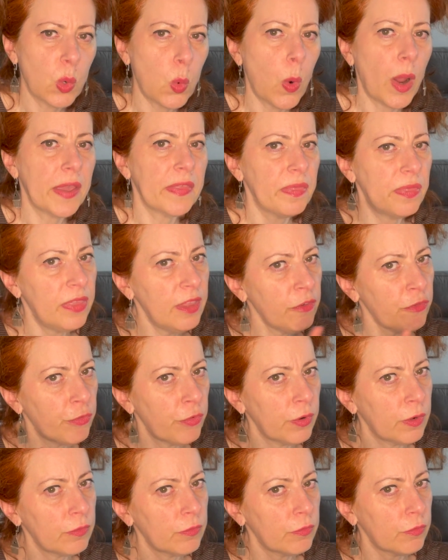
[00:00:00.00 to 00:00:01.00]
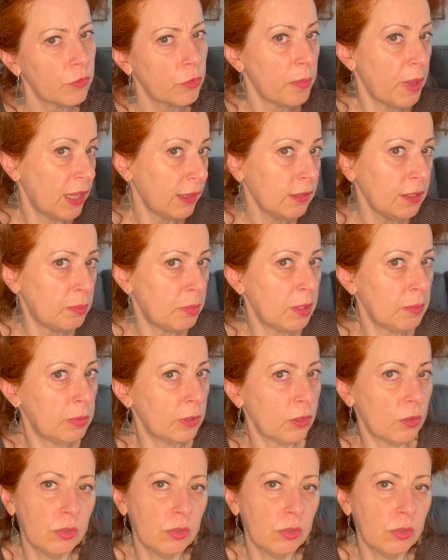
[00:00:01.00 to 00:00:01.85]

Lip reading: quite different from healthy people